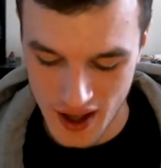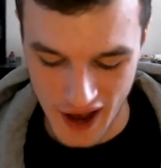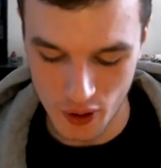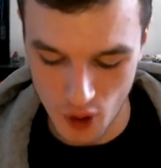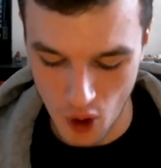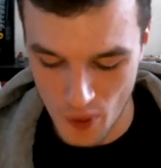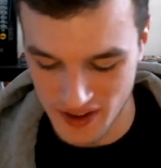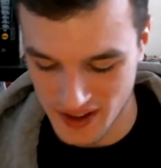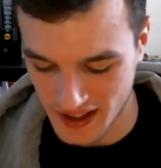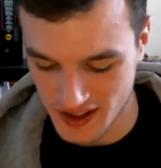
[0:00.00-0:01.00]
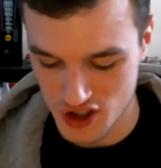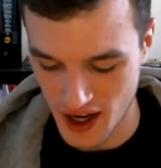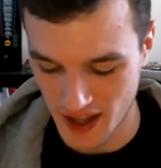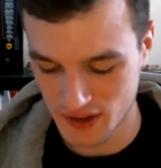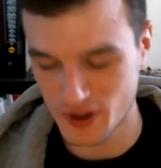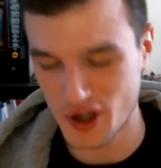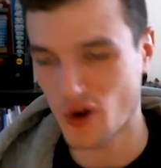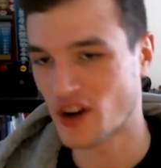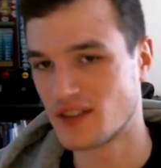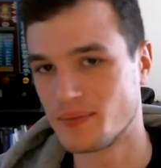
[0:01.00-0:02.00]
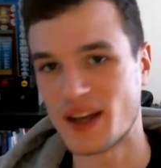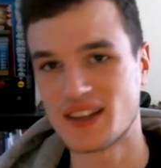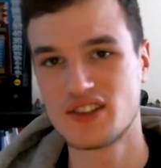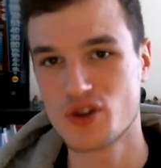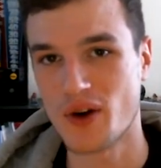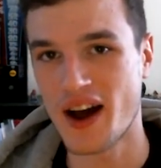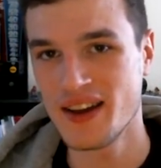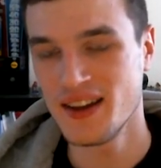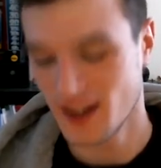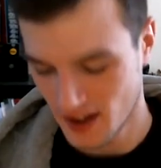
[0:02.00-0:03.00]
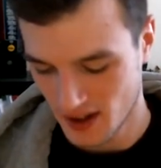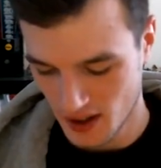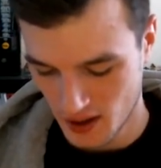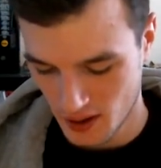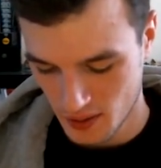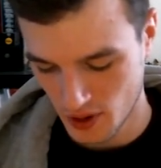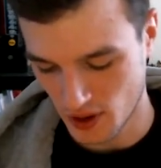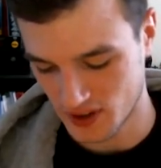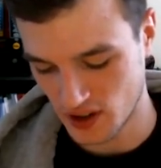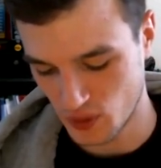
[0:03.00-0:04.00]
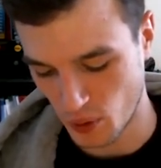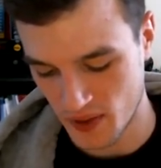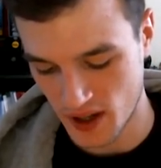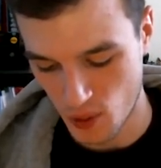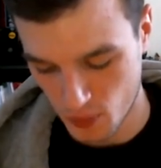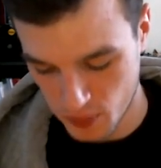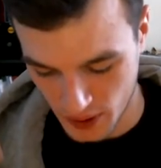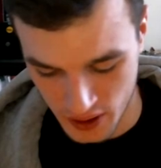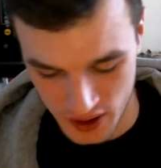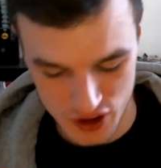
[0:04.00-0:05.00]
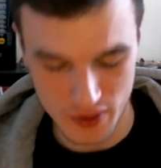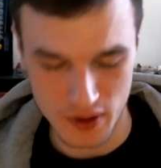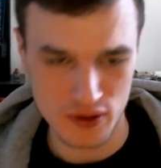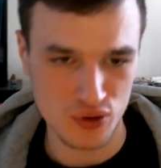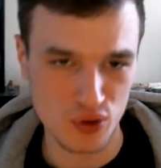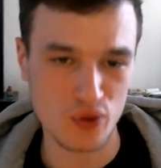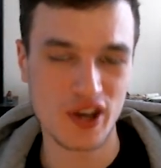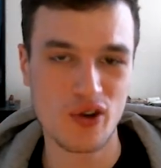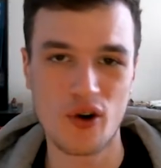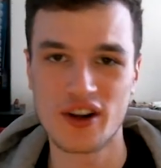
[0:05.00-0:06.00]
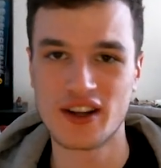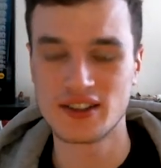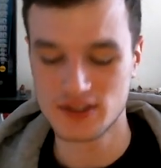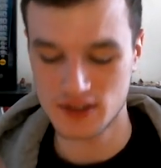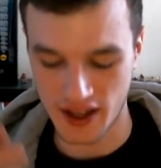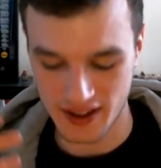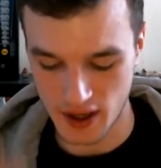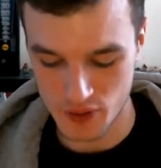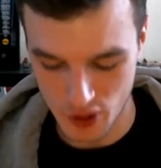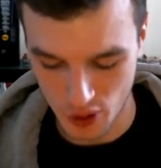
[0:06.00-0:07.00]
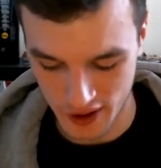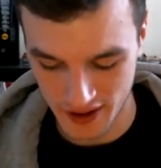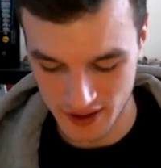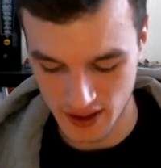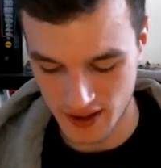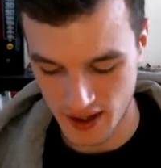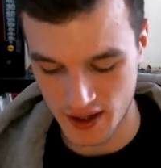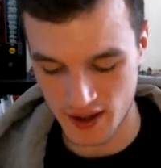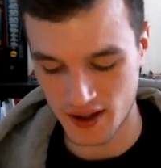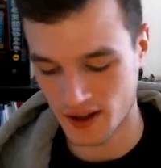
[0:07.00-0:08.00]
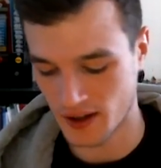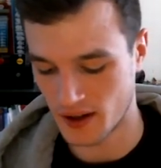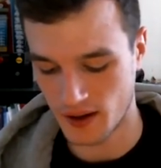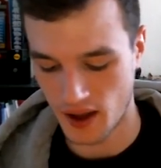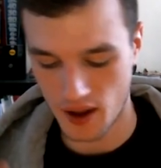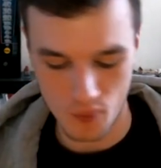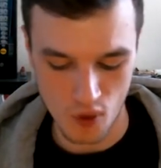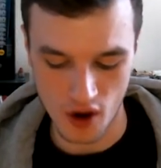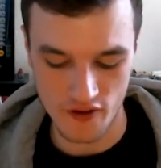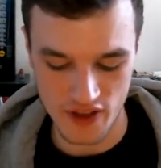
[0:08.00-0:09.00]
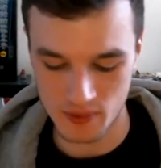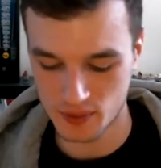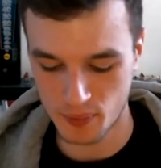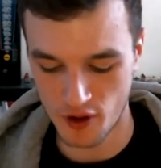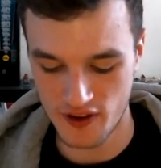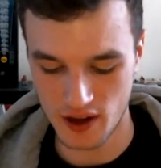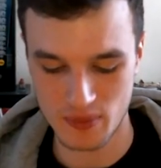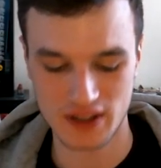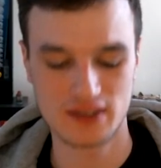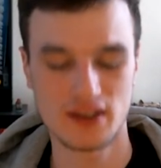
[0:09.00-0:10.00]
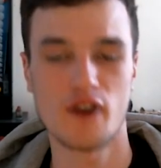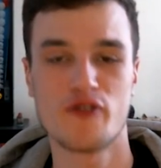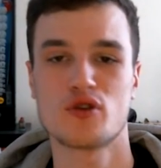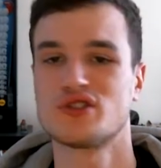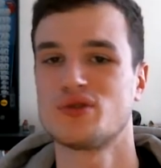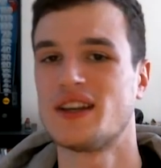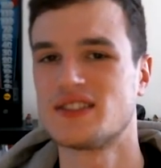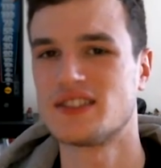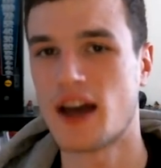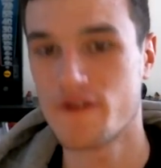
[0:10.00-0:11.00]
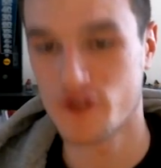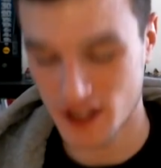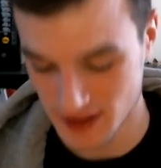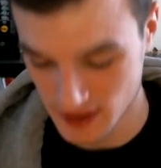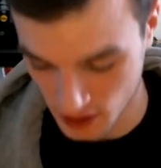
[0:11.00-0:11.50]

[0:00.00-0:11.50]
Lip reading: I don't always get the chance to record the best try, because this would mean I would do recordings, like 10 recordings, and then one of them is perfect, but of course who has the time for that?